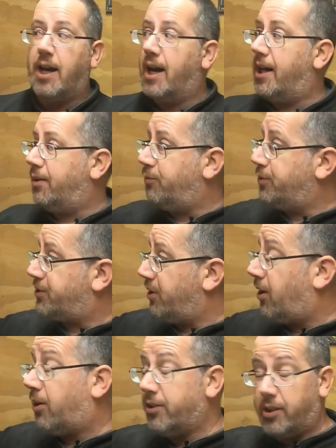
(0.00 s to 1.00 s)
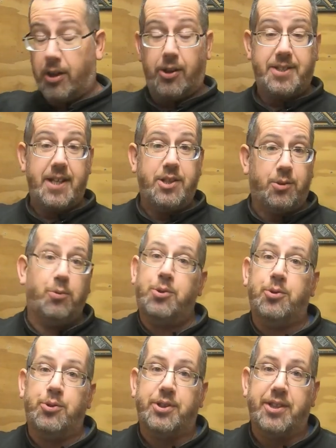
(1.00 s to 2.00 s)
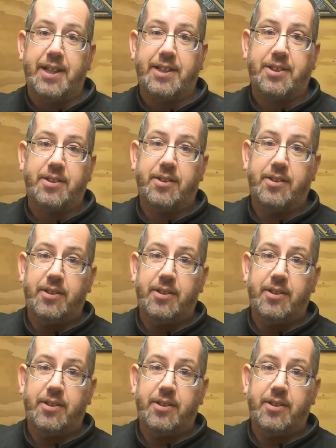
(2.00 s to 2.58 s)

and it was on an identical door to this